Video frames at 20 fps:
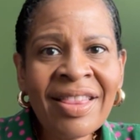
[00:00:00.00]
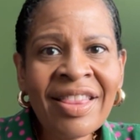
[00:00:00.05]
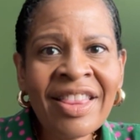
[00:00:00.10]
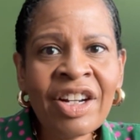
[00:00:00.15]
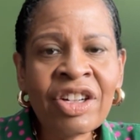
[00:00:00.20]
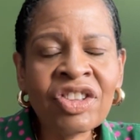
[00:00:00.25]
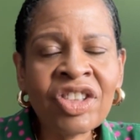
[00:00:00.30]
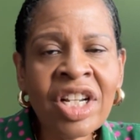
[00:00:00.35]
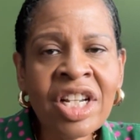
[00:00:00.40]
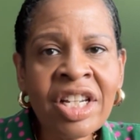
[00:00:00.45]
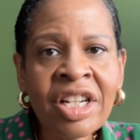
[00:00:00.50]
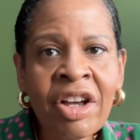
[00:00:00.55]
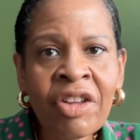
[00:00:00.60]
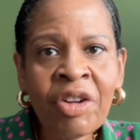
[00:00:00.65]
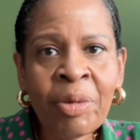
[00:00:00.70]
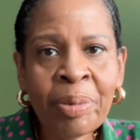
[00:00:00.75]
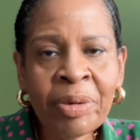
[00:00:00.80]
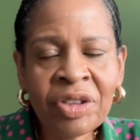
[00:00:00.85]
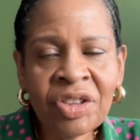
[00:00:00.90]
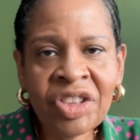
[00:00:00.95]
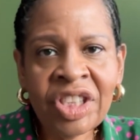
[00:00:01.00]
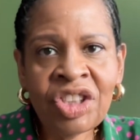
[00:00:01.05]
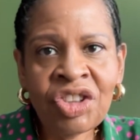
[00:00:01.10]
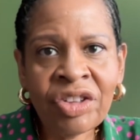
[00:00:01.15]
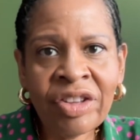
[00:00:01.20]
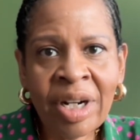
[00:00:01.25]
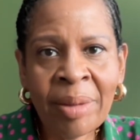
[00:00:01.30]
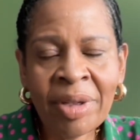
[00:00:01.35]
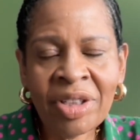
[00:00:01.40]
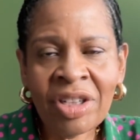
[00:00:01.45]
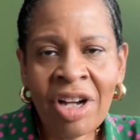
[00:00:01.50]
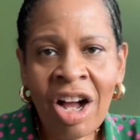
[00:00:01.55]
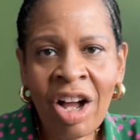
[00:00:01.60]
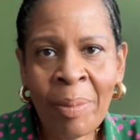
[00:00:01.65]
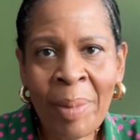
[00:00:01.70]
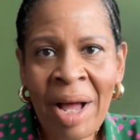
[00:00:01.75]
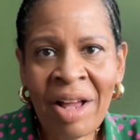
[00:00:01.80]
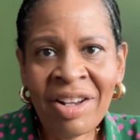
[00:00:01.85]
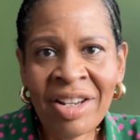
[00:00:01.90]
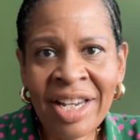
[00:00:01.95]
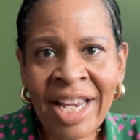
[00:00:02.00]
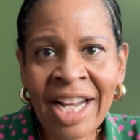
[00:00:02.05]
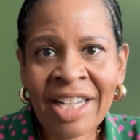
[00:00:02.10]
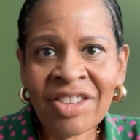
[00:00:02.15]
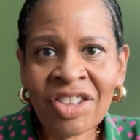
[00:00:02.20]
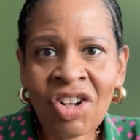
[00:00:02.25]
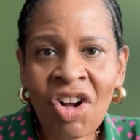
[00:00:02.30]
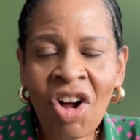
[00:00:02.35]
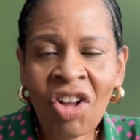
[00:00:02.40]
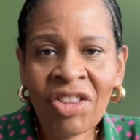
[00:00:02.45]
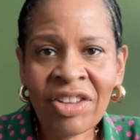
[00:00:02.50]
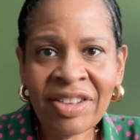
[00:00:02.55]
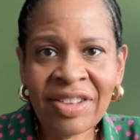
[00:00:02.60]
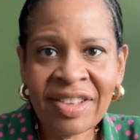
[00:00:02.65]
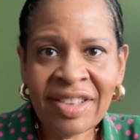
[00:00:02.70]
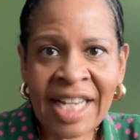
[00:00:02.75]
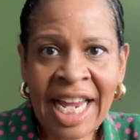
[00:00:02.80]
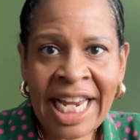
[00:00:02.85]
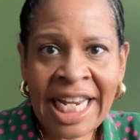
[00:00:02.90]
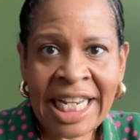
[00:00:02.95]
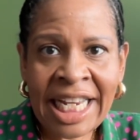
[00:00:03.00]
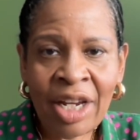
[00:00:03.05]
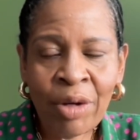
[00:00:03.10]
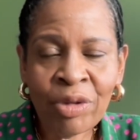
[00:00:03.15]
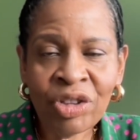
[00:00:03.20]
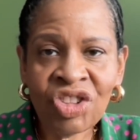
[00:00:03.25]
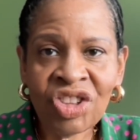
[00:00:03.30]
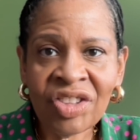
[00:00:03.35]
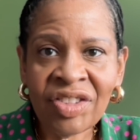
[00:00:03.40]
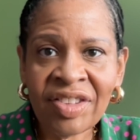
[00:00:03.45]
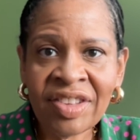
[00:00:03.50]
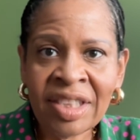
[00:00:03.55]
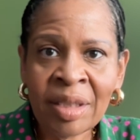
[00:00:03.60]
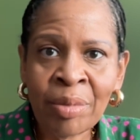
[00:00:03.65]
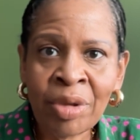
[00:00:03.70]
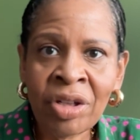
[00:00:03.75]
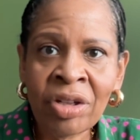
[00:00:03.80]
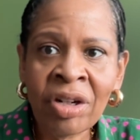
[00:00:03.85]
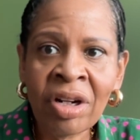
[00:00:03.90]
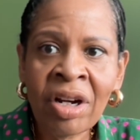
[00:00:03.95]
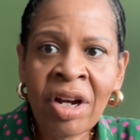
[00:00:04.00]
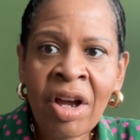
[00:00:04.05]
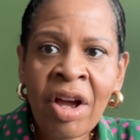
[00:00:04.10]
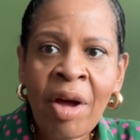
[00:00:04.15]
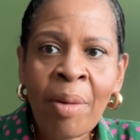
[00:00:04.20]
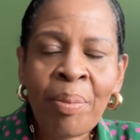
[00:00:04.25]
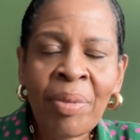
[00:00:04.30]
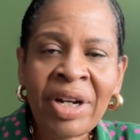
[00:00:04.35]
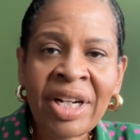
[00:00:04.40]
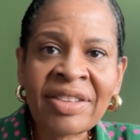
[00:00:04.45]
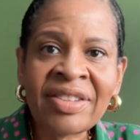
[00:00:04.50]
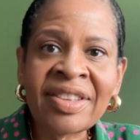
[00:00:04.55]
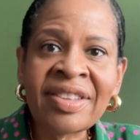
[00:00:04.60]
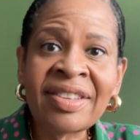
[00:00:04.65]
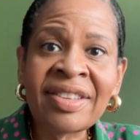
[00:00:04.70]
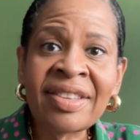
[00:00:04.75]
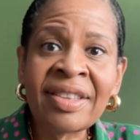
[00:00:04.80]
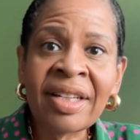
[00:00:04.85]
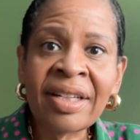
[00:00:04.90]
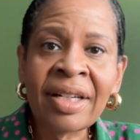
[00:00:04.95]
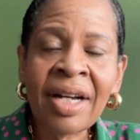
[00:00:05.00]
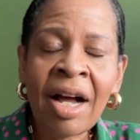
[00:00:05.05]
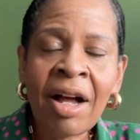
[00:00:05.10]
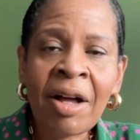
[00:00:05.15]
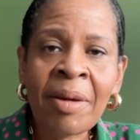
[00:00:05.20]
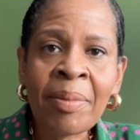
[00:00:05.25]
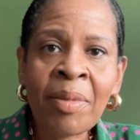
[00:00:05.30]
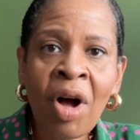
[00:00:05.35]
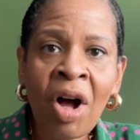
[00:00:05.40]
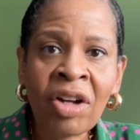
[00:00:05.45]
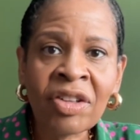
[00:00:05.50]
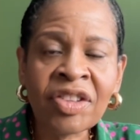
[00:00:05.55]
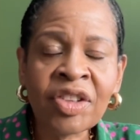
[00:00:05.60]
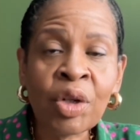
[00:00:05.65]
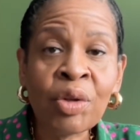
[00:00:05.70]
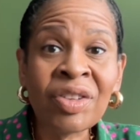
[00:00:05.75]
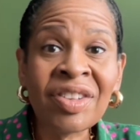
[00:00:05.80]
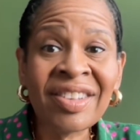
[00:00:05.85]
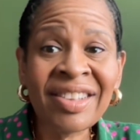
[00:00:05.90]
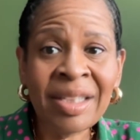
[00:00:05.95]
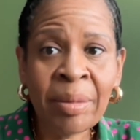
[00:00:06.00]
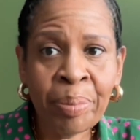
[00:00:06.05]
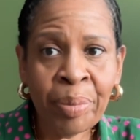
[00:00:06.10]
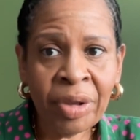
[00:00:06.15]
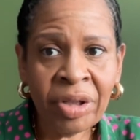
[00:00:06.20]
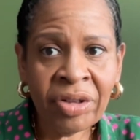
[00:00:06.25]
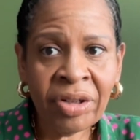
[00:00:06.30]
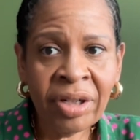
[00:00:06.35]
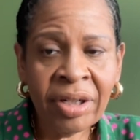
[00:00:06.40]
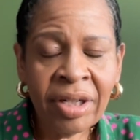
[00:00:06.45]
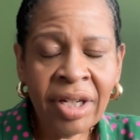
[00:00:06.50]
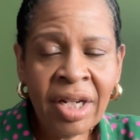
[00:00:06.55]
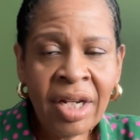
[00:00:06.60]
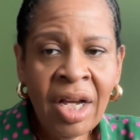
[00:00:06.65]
There's another procedure that I'm going to talk about next called the SADI, which is similar, but it's also simpler.